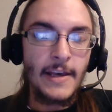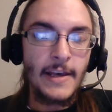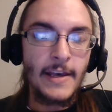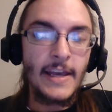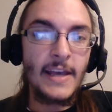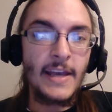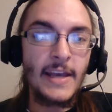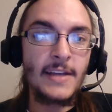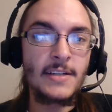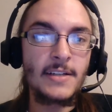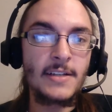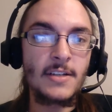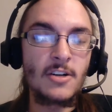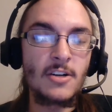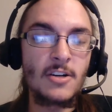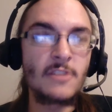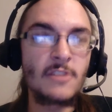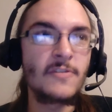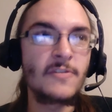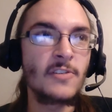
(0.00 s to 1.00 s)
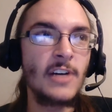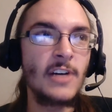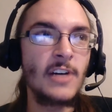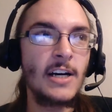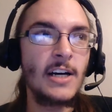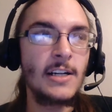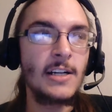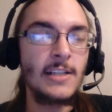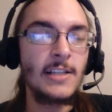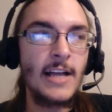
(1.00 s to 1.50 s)
And
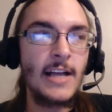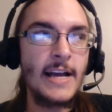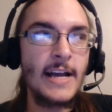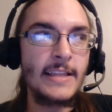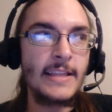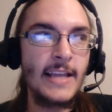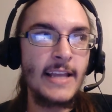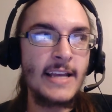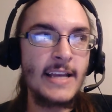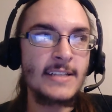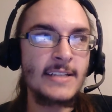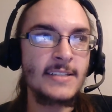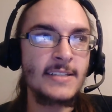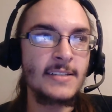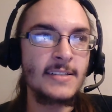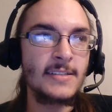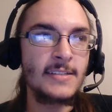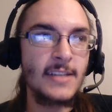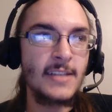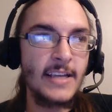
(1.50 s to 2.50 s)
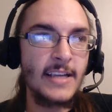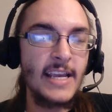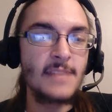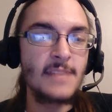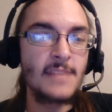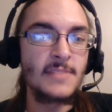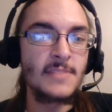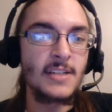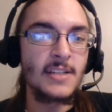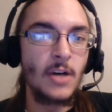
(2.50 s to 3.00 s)
overall, I liked the
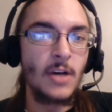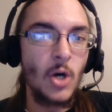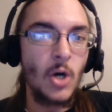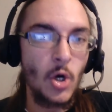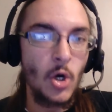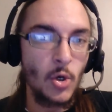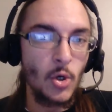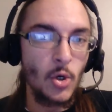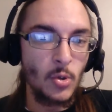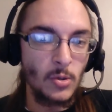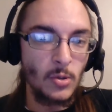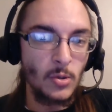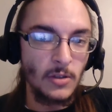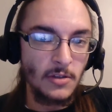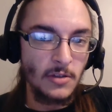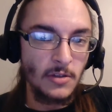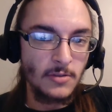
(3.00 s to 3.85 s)
game as a whole.